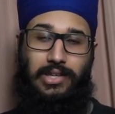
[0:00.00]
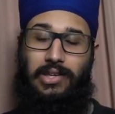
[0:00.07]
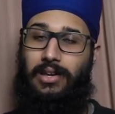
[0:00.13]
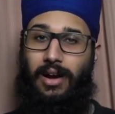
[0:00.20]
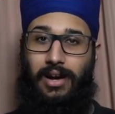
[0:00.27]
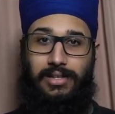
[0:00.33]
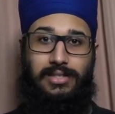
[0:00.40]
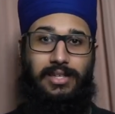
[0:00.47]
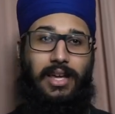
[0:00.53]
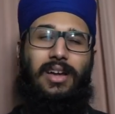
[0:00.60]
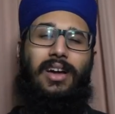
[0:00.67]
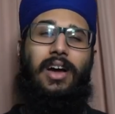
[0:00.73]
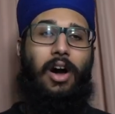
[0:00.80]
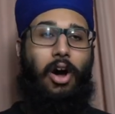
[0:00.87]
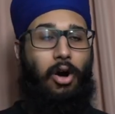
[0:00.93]
You can't say,
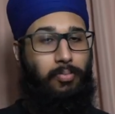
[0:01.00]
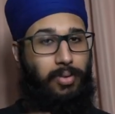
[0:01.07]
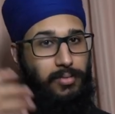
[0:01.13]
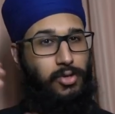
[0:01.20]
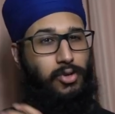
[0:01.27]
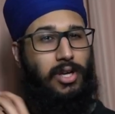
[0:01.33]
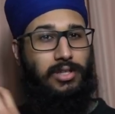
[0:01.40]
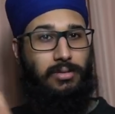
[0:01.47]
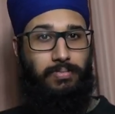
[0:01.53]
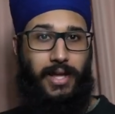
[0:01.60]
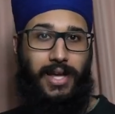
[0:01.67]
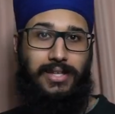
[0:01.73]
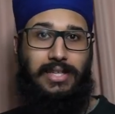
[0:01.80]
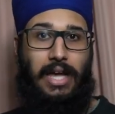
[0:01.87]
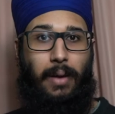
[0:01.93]
oh, but you get to
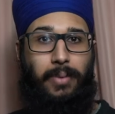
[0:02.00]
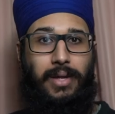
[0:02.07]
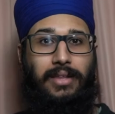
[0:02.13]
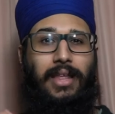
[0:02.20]
play as Abby